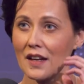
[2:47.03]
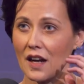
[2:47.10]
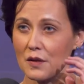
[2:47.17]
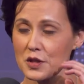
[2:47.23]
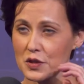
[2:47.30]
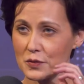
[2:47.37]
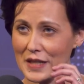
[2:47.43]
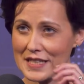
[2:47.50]
I
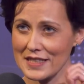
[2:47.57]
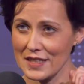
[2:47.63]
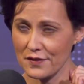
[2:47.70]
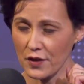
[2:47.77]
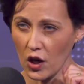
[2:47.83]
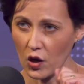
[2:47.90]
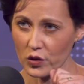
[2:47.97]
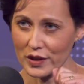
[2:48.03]
was arrested
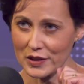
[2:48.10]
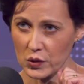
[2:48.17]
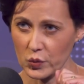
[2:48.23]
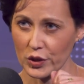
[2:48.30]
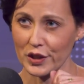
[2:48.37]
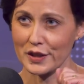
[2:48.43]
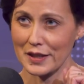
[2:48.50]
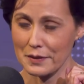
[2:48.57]
for holding the
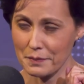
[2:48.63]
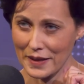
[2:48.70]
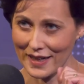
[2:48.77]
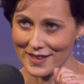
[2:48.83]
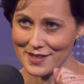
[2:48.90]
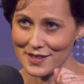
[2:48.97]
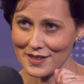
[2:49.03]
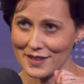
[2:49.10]
word
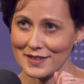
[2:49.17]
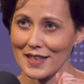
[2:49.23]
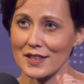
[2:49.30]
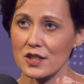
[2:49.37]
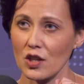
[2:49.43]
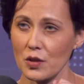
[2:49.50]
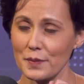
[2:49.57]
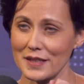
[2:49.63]
compassion, and they
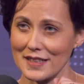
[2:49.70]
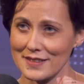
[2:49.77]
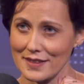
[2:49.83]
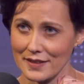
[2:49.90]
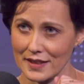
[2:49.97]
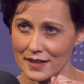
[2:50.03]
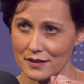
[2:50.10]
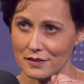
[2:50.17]
told me that's
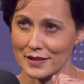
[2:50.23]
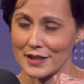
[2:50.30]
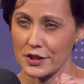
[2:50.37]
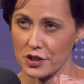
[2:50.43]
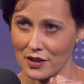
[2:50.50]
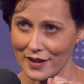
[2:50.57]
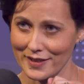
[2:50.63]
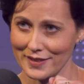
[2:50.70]
illegal in
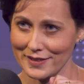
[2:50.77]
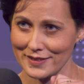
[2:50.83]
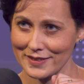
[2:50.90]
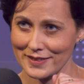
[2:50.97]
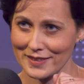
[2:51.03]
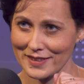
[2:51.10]
China.